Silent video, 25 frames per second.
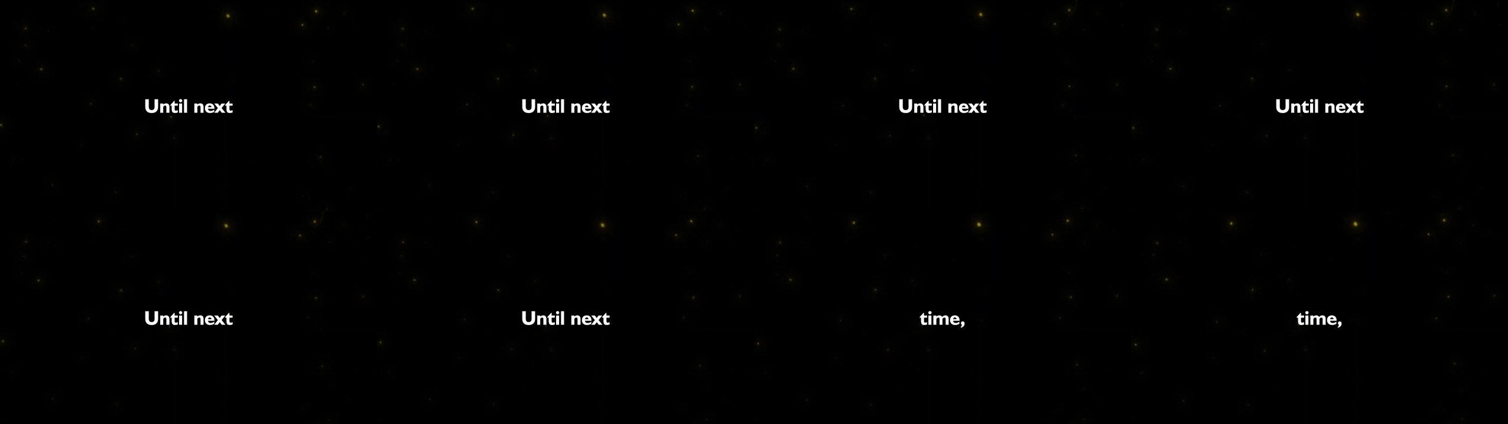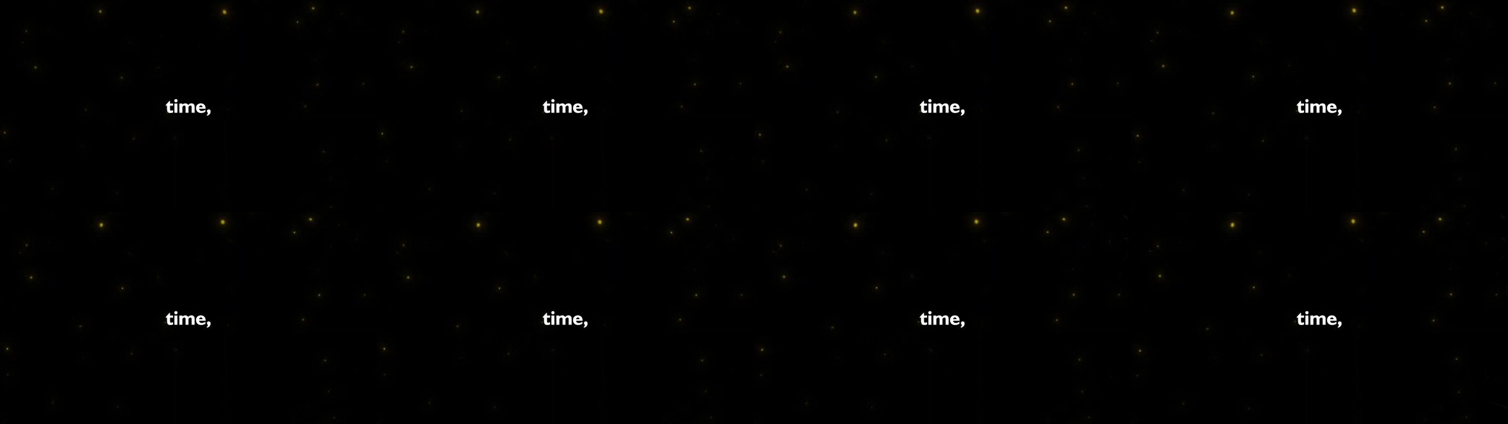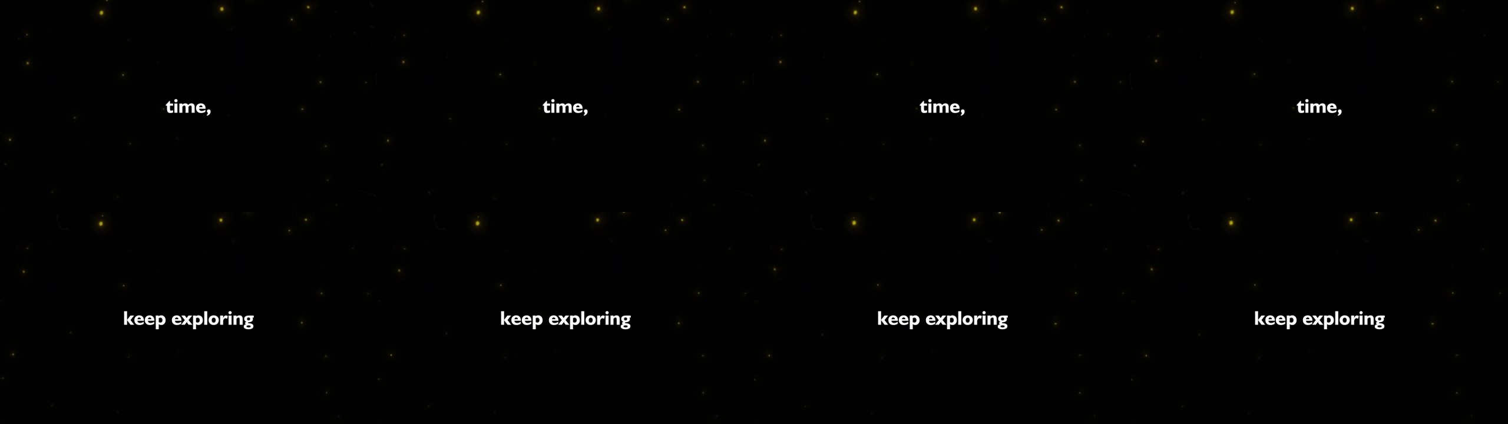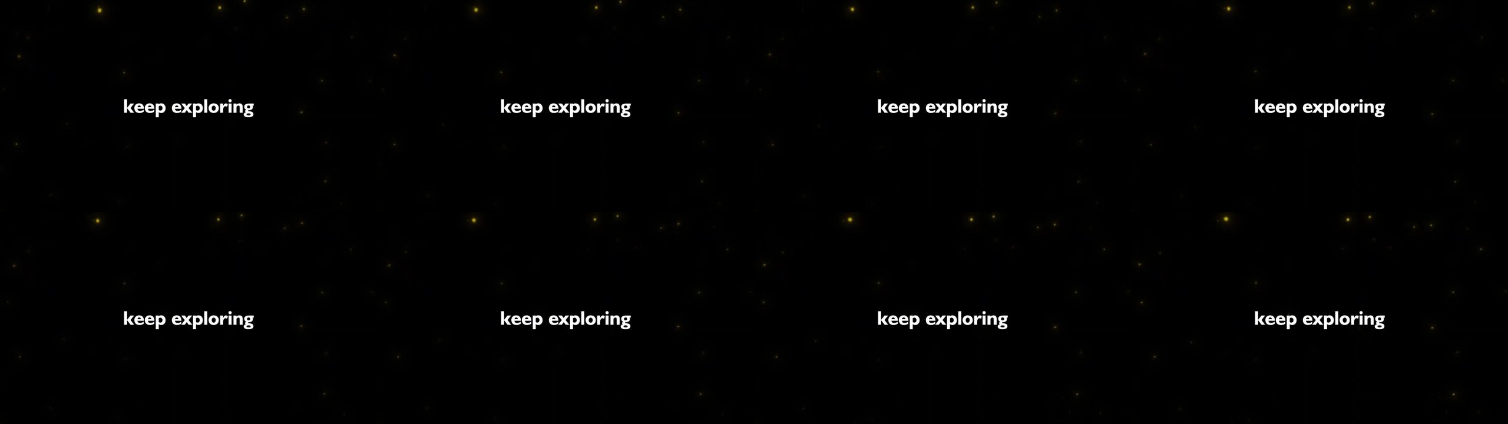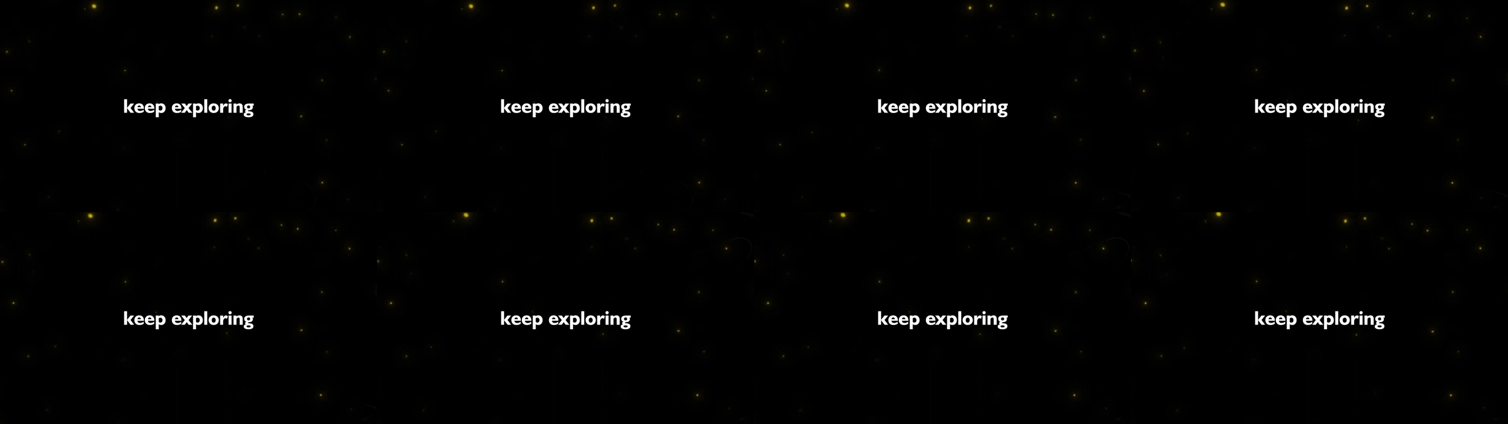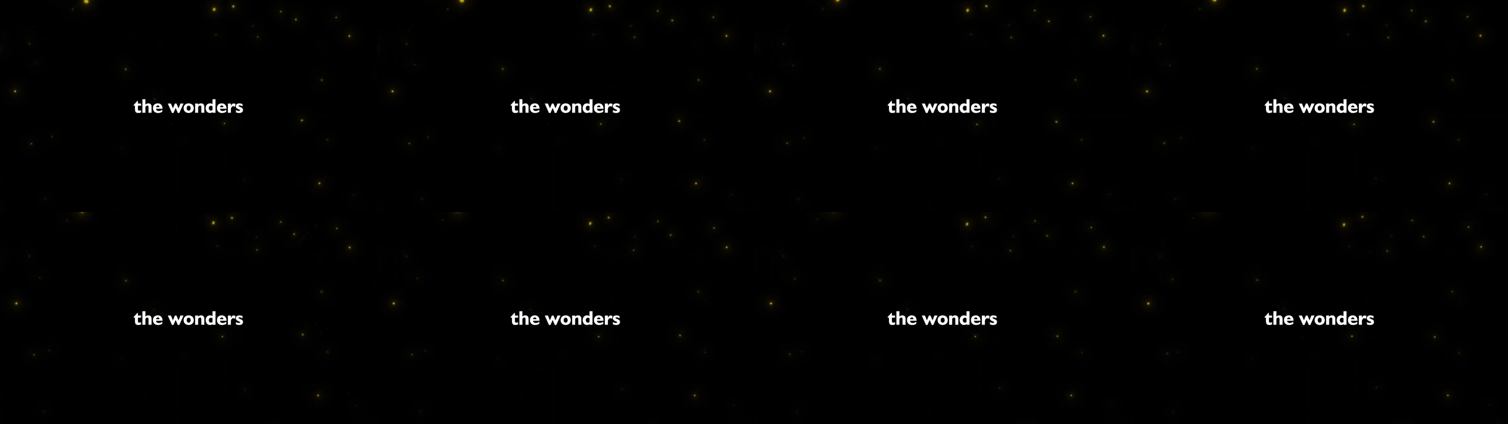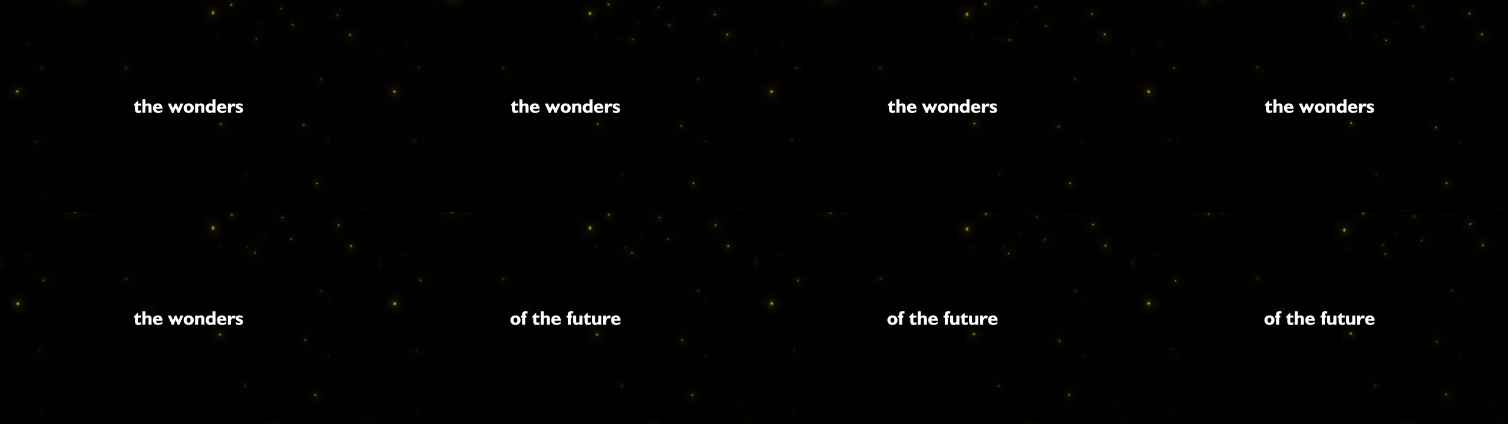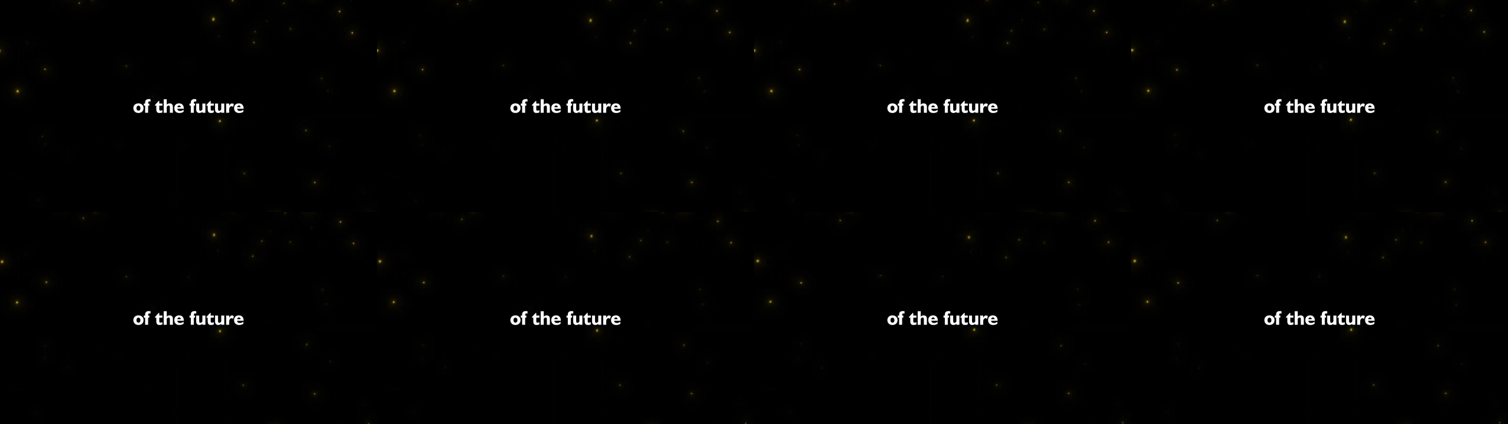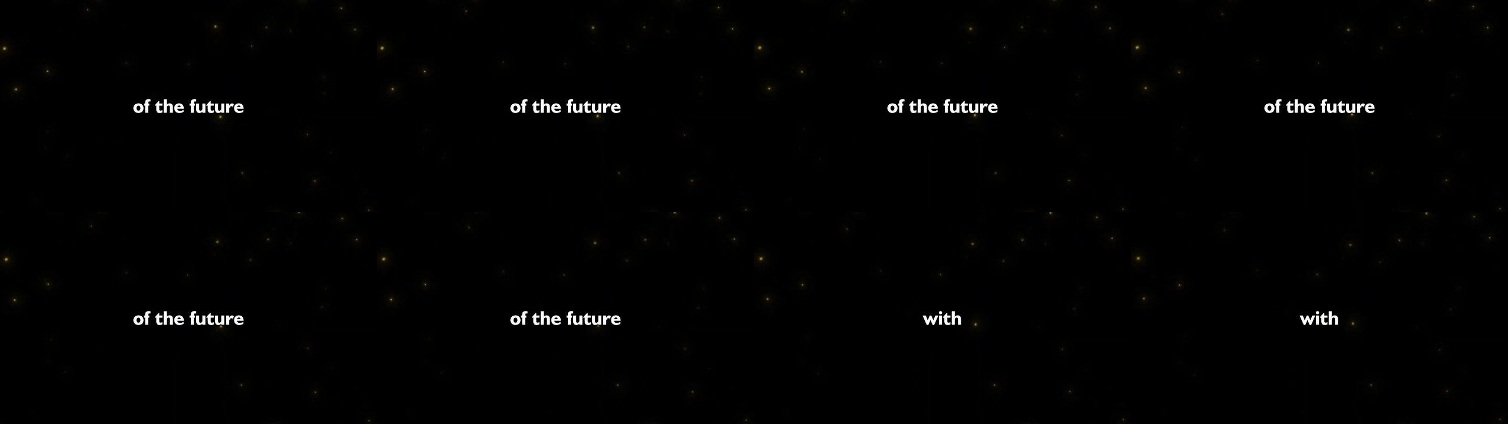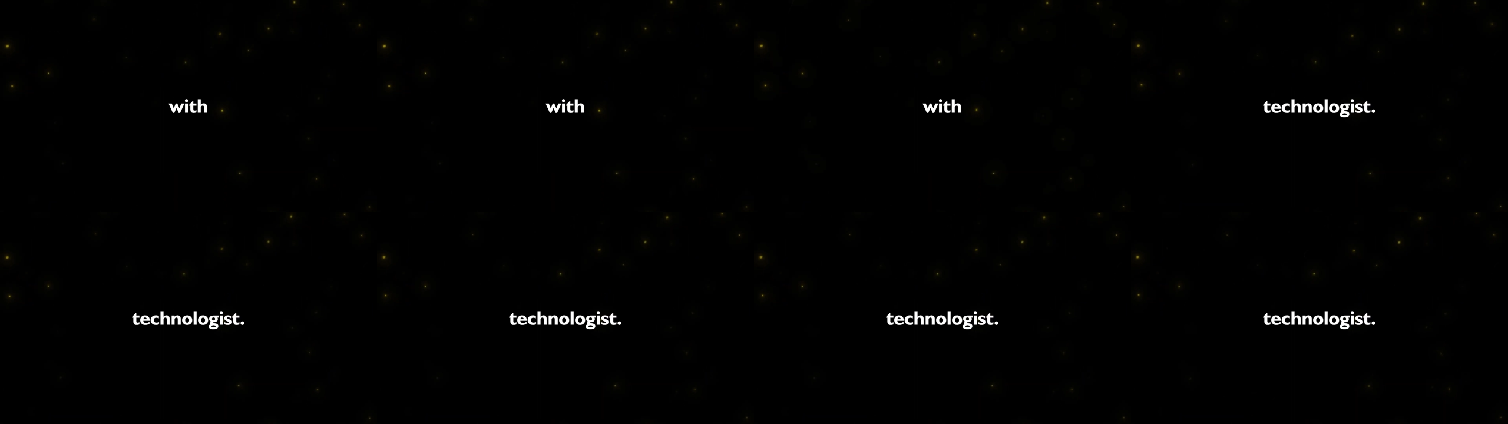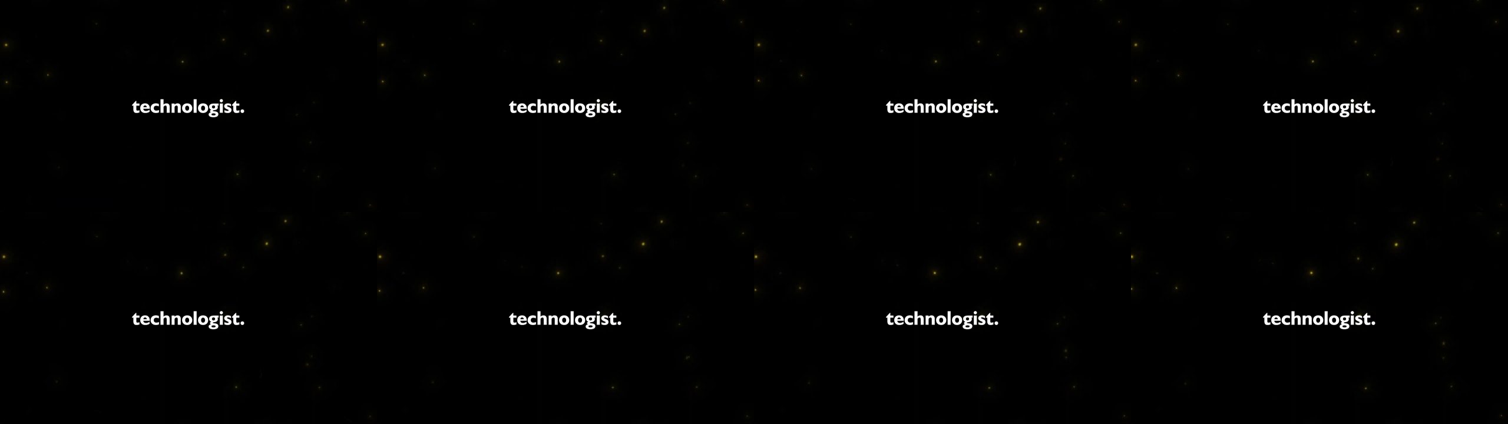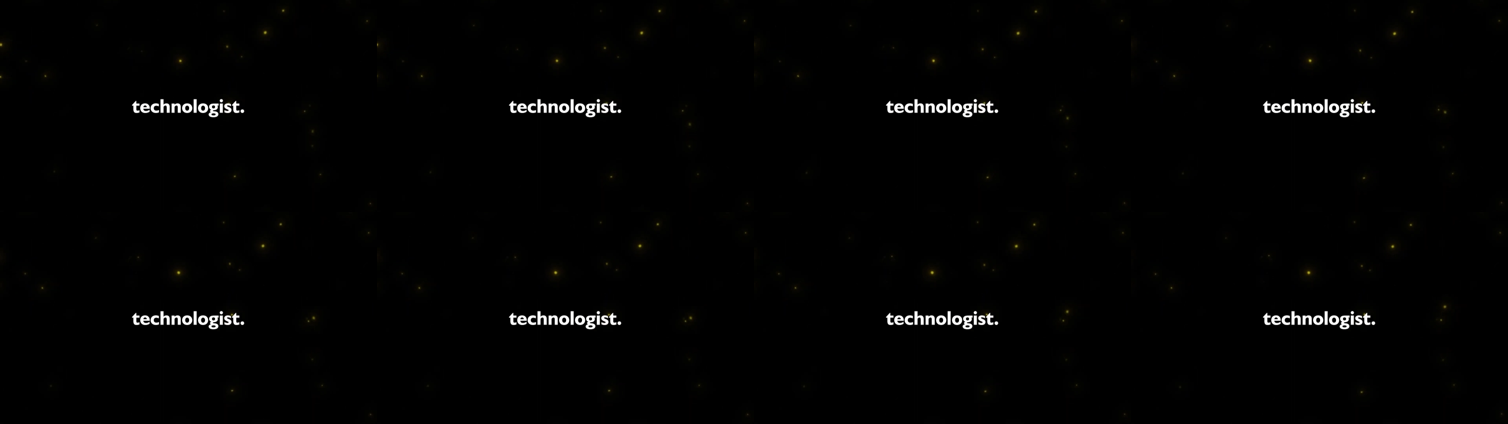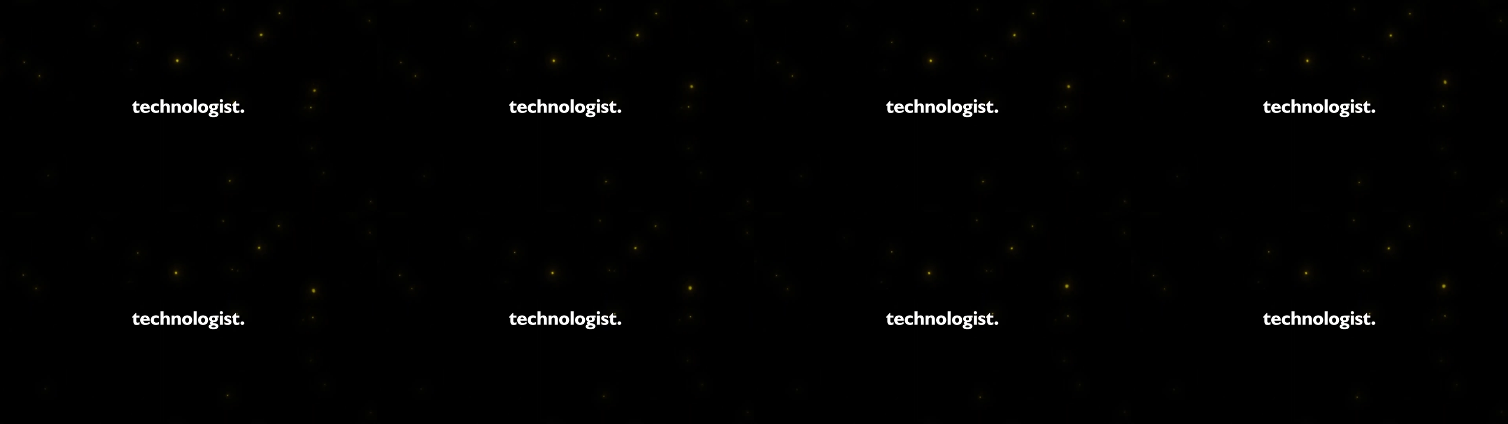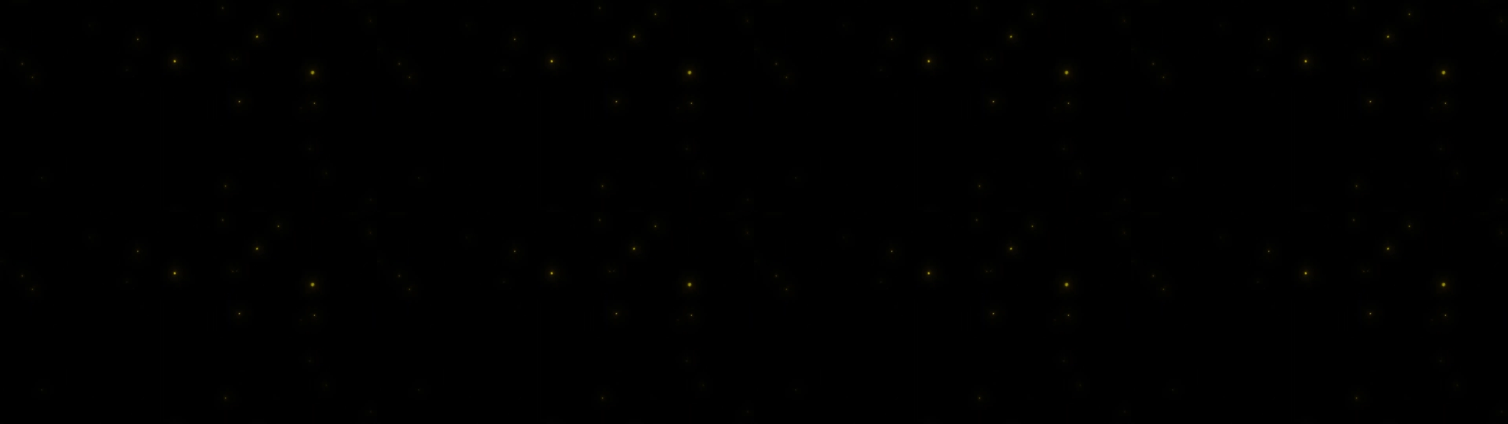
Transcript: Nobody's mouth can be seen.